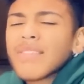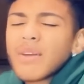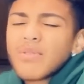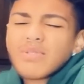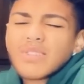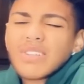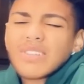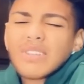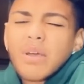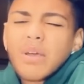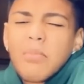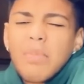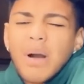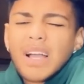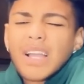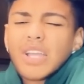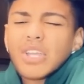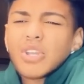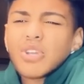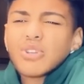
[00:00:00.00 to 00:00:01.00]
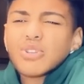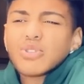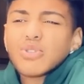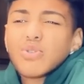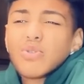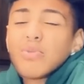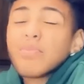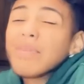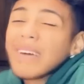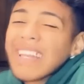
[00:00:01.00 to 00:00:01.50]
There was just a bug in your
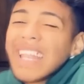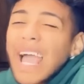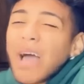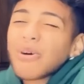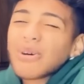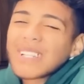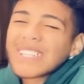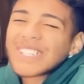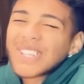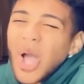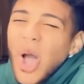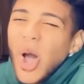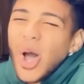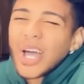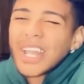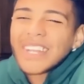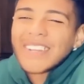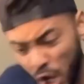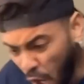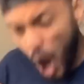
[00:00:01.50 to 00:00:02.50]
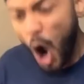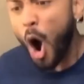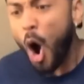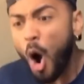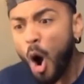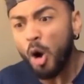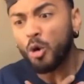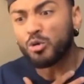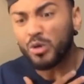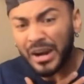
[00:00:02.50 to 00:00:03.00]
suit, but now it's gone.
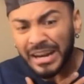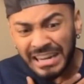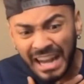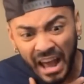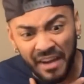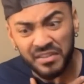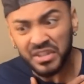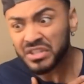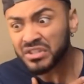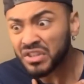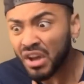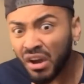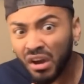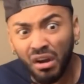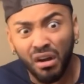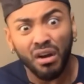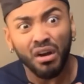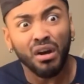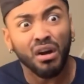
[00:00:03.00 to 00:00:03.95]
Oh, great heavens!